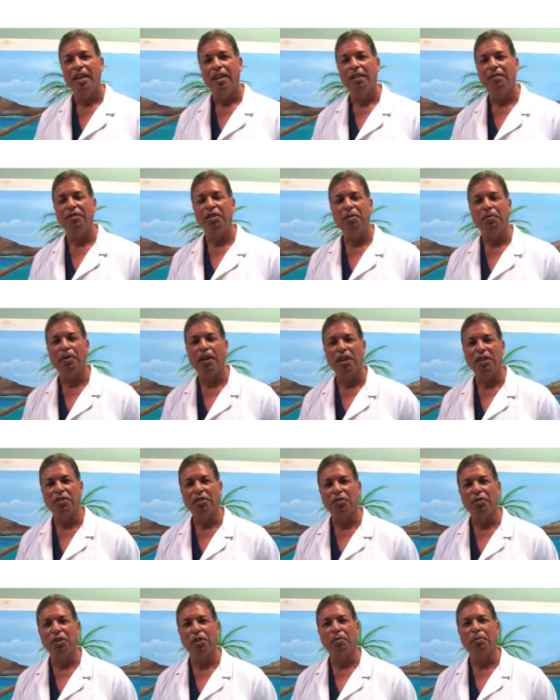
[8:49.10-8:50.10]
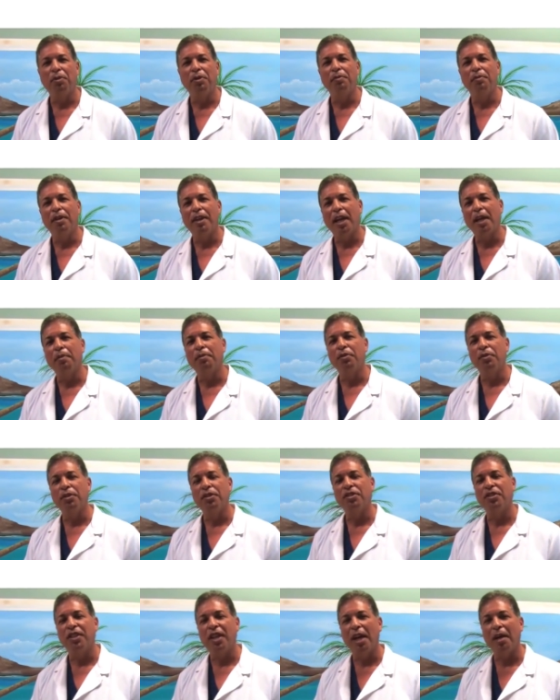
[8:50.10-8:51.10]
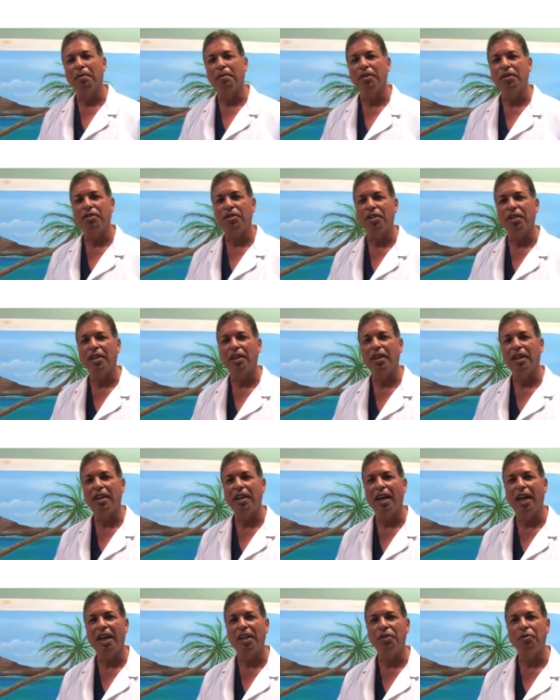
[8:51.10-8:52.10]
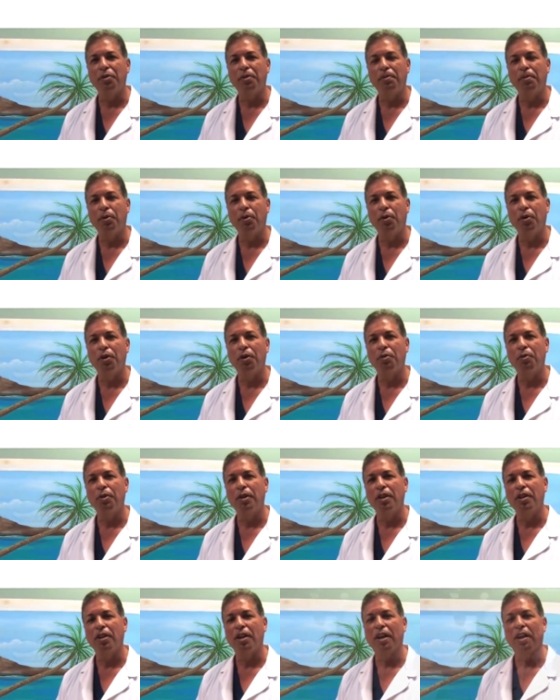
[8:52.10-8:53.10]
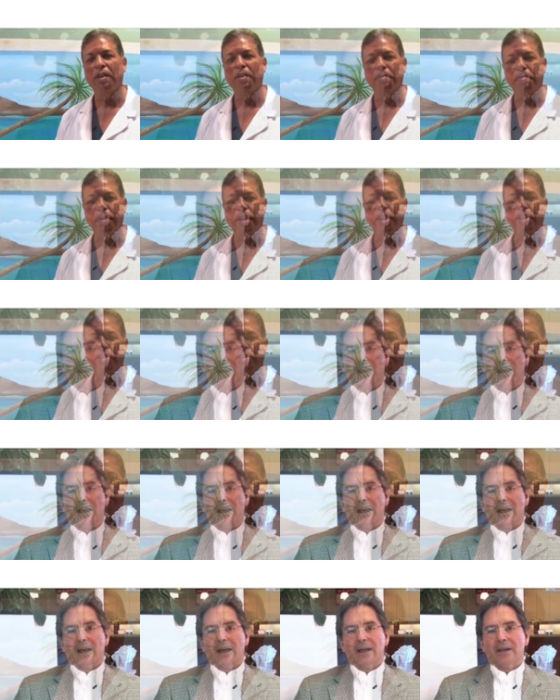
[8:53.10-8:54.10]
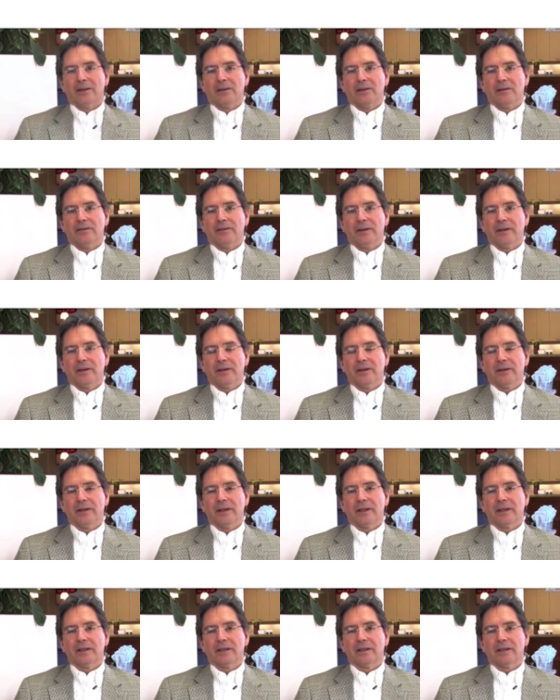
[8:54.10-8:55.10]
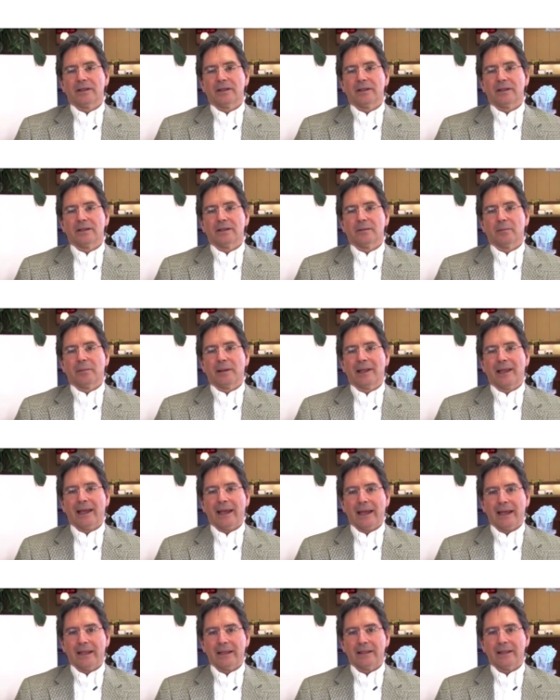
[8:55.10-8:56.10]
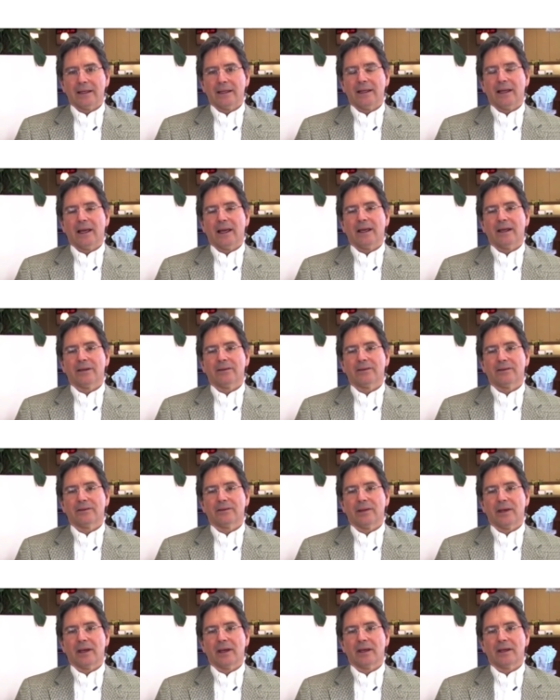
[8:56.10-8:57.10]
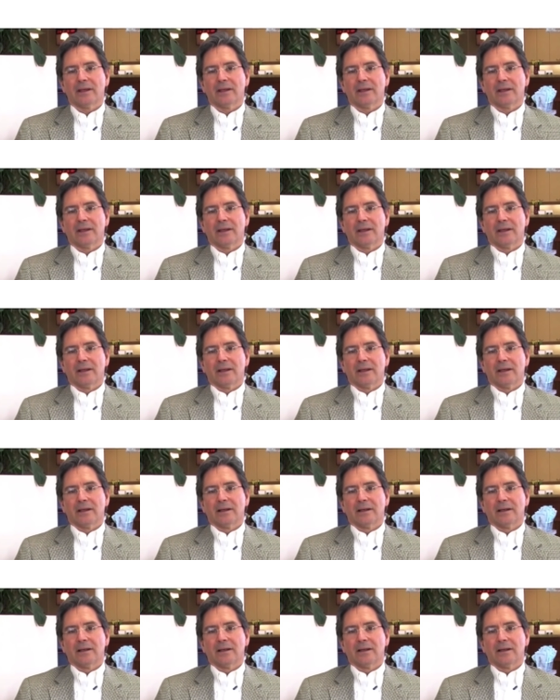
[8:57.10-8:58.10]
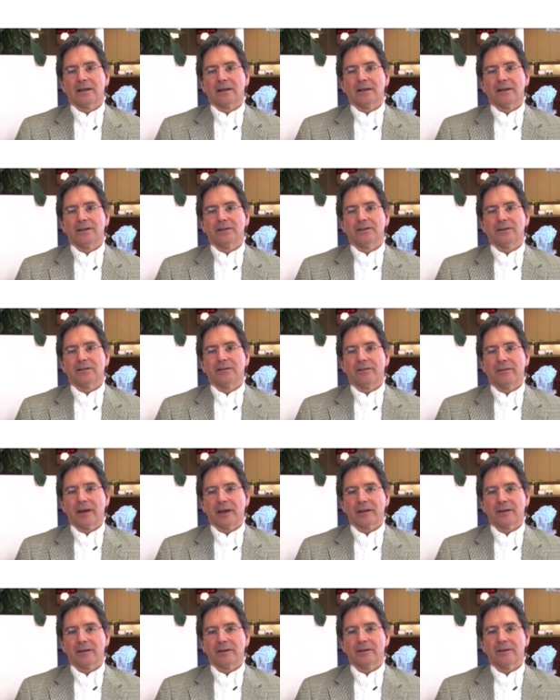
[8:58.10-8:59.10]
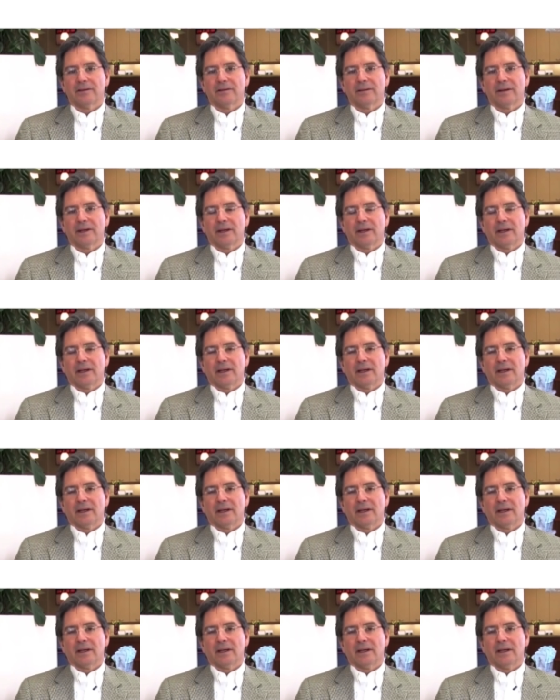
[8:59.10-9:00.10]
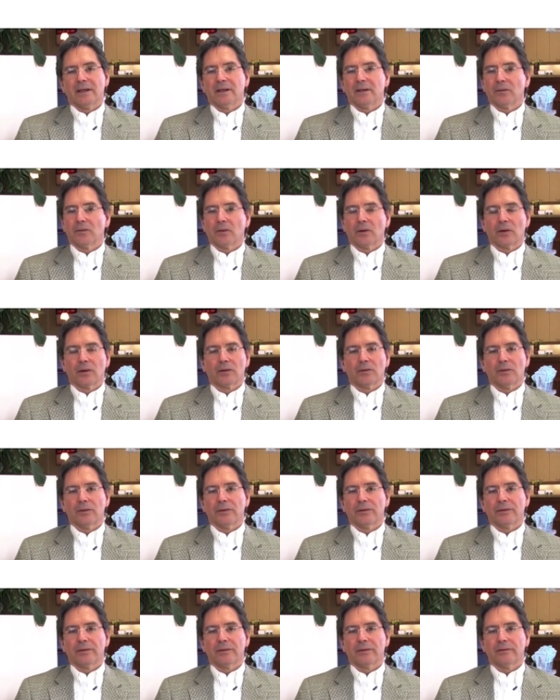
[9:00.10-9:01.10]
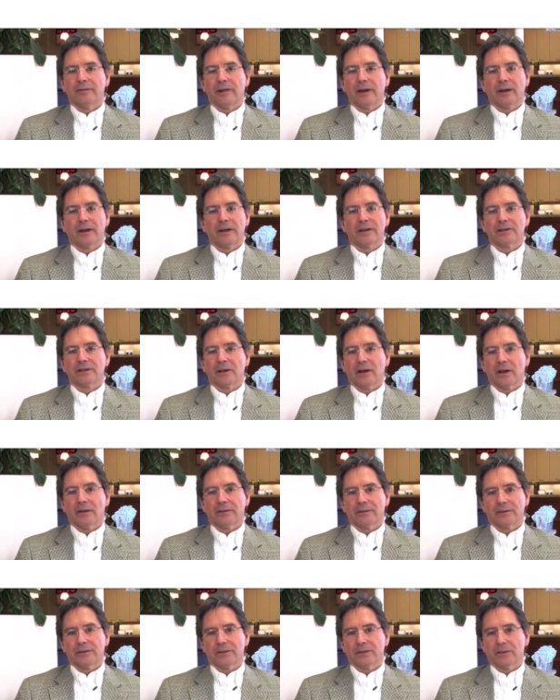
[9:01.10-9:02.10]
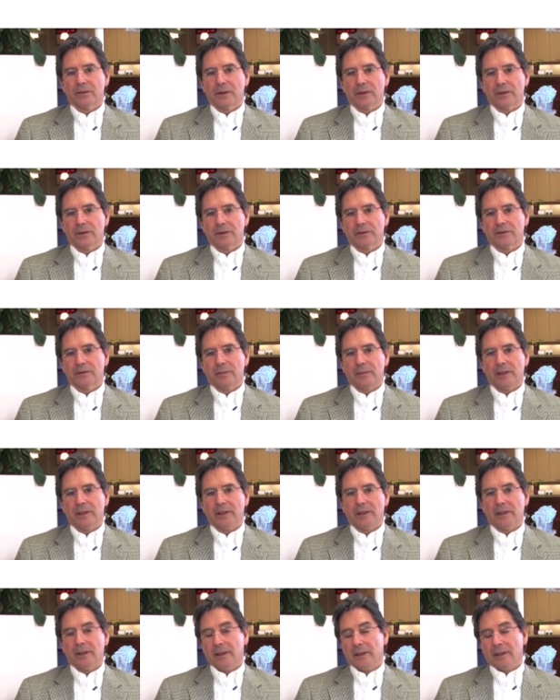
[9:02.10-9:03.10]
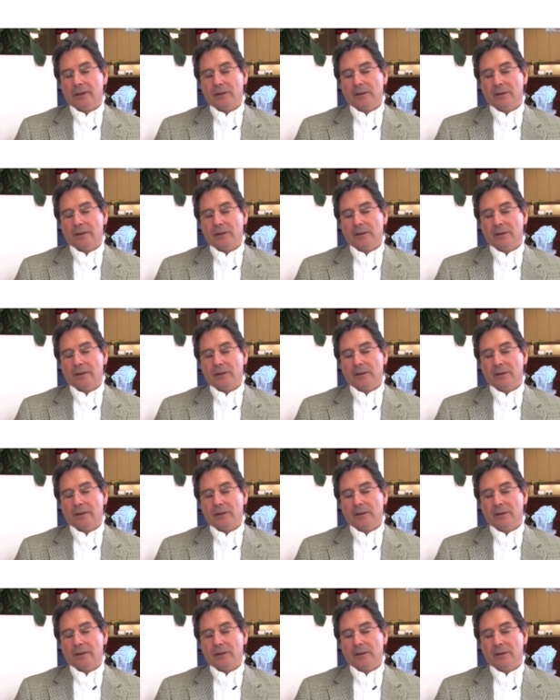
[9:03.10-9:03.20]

of New Patient Group, we've been able to establish a nice rapport with our patients. I do feel that the plan that he has set is effective. He can work with various offices, whether it be